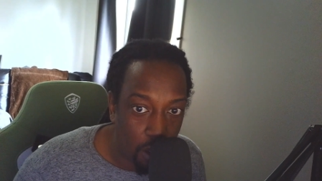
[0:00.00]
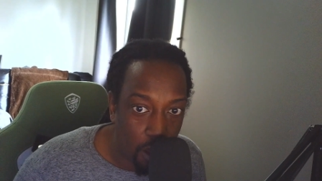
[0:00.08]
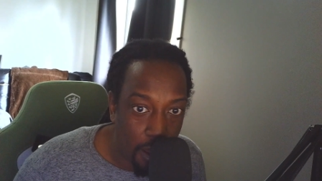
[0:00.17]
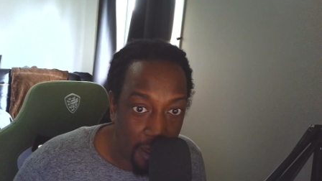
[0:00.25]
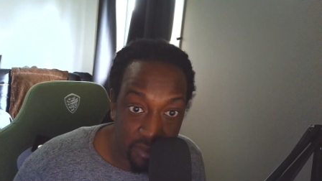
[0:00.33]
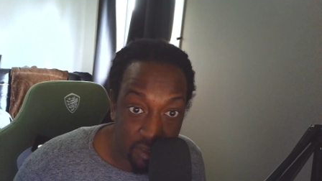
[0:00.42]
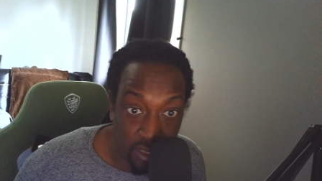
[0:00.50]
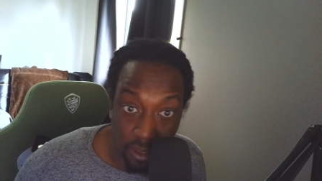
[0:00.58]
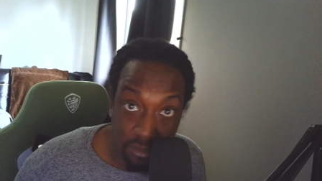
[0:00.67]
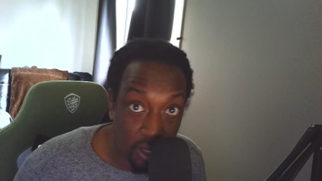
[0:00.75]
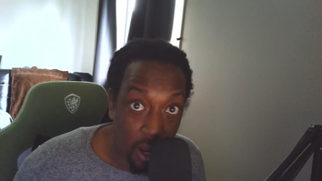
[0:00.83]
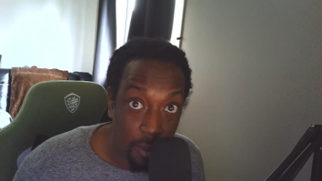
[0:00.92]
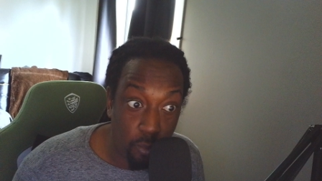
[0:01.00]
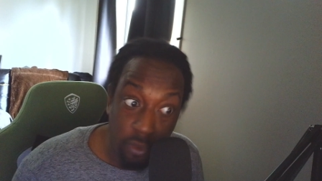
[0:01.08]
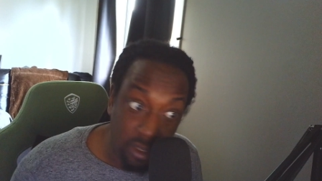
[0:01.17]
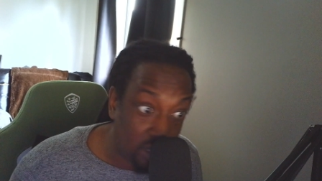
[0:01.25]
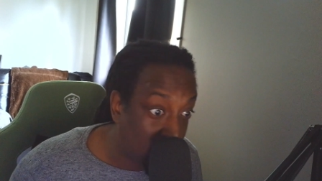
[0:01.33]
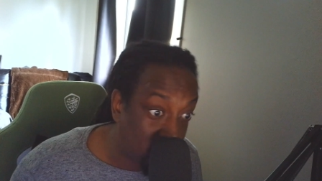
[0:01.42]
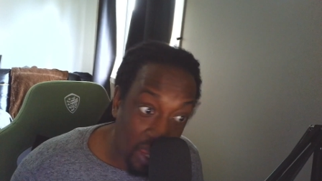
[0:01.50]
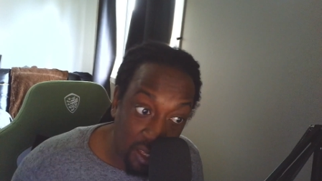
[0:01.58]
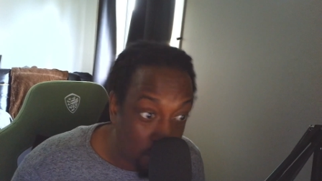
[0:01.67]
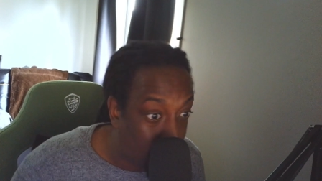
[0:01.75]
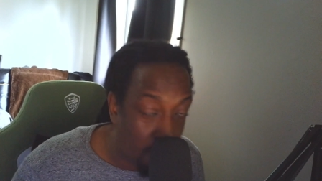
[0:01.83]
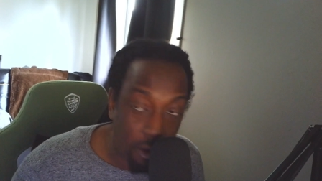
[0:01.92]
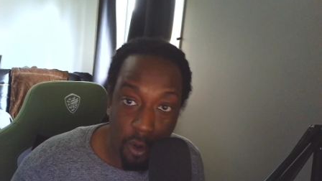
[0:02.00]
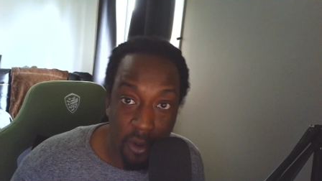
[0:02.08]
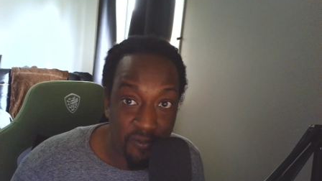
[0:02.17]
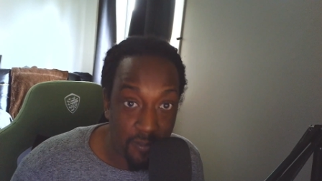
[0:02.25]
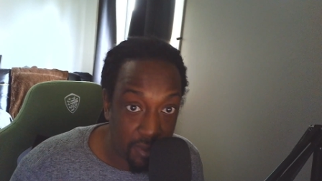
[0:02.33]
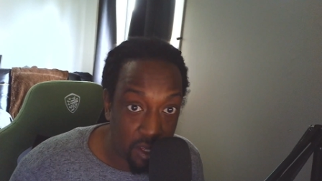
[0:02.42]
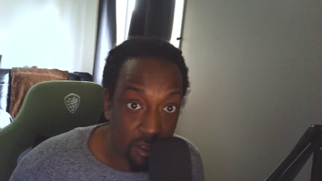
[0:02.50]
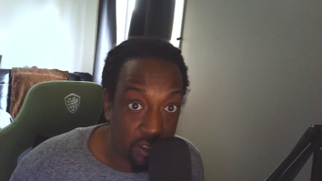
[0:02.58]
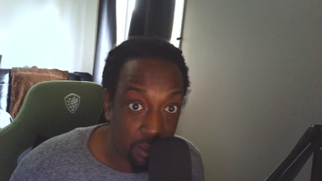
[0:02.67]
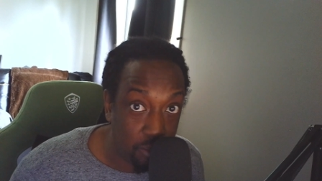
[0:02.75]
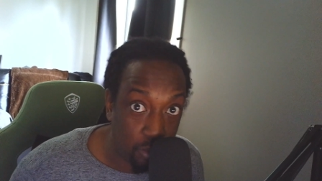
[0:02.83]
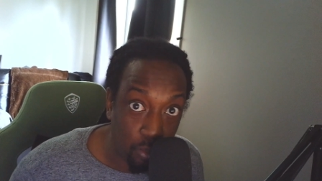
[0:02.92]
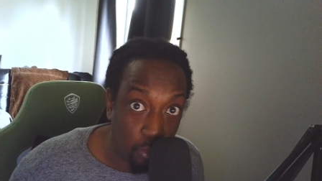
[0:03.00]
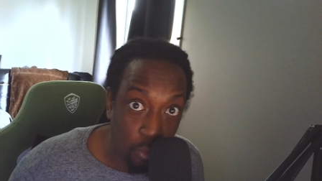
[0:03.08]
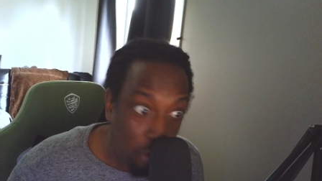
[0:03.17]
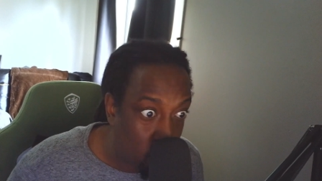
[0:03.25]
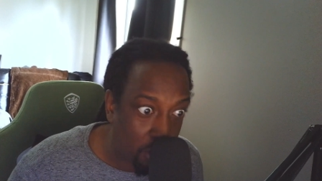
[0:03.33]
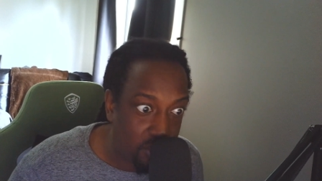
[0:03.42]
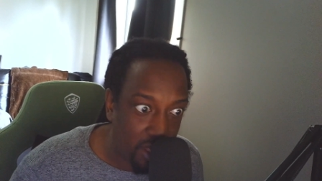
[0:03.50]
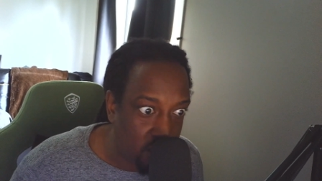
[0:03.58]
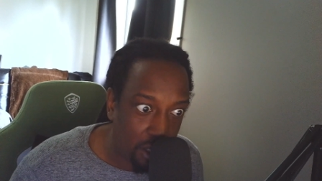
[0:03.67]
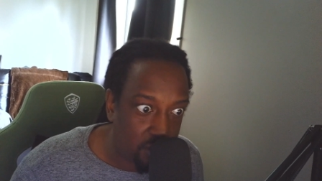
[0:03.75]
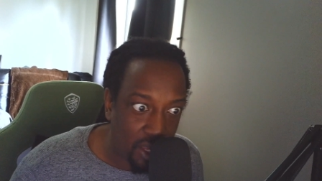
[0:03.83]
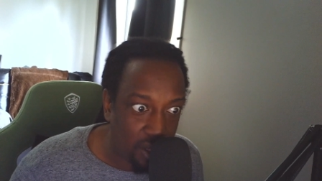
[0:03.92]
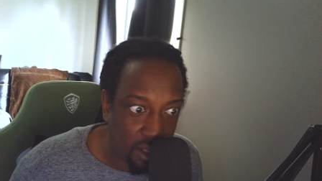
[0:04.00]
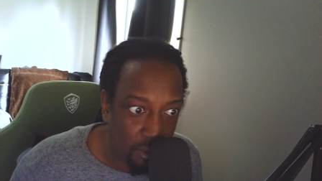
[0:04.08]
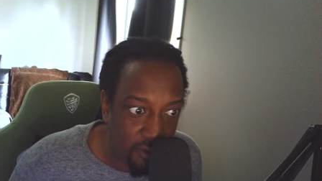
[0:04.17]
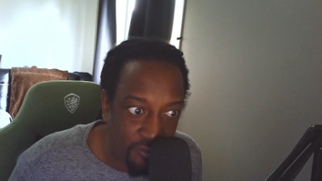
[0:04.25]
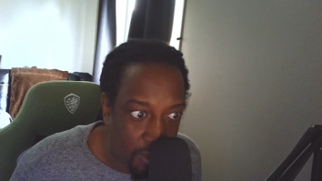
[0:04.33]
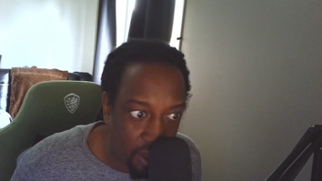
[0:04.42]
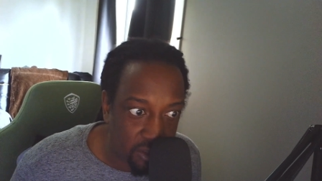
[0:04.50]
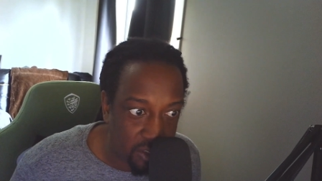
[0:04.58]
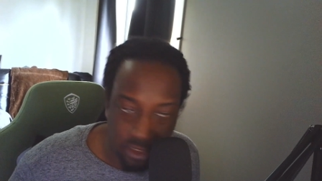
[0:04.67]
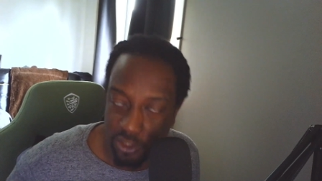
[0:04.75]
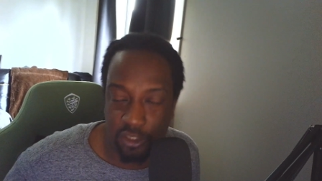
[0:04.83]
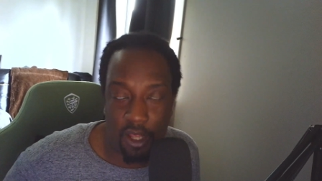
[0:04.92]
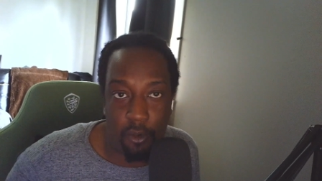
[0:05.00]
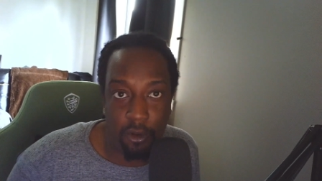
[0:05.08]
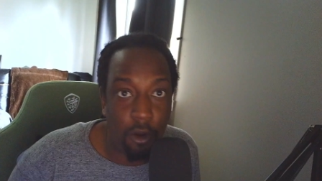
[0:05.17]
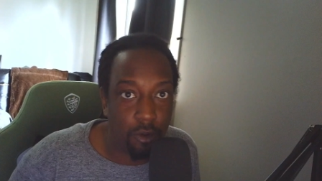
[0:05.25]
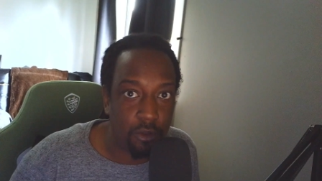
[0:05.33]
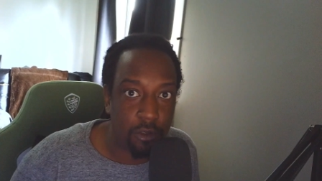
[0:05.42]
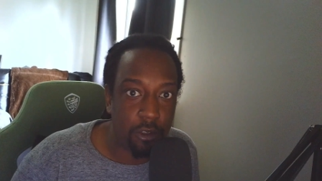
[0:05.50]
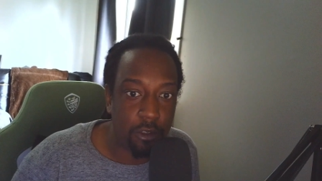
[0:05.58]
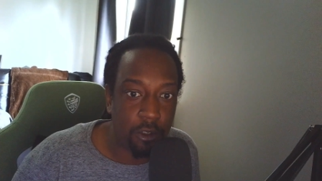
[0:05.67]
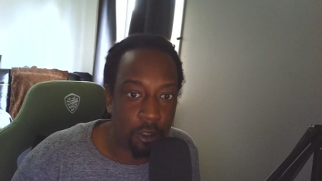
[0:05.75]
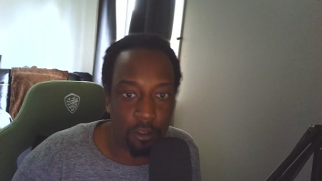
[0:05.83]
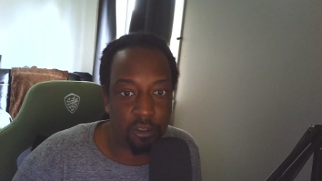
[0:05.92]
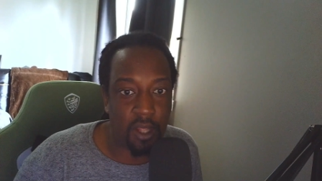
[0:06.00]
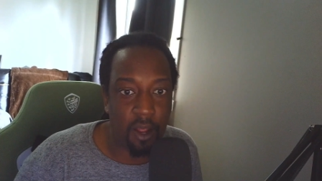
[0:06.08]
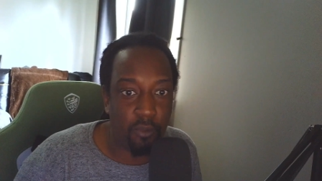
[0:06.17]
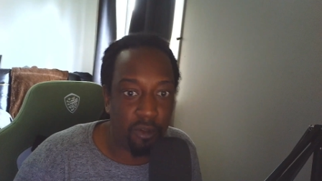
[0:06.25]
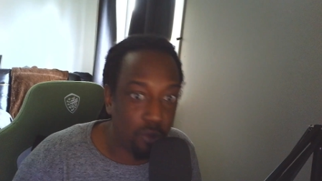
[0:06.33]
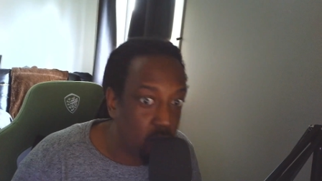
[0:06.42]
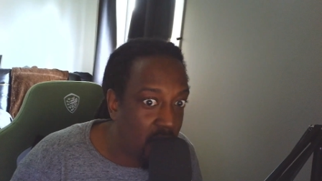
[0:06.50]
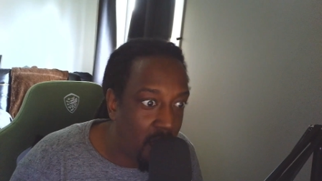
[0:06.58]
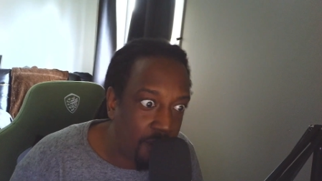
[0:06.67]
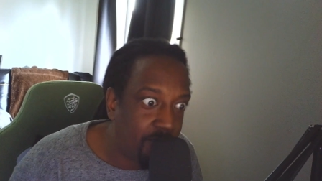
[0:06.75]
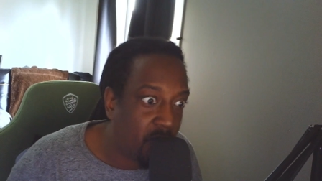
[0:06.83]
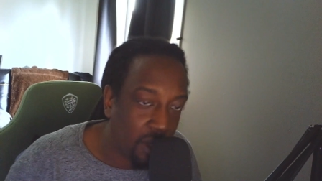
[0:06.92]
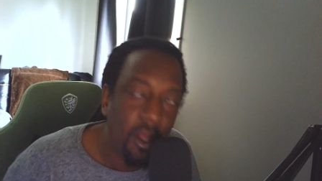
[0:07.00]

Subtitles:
At the same time, we need to take the puck away from the other team more than they're taking away from us. This is just how it goes. You understand? We do that.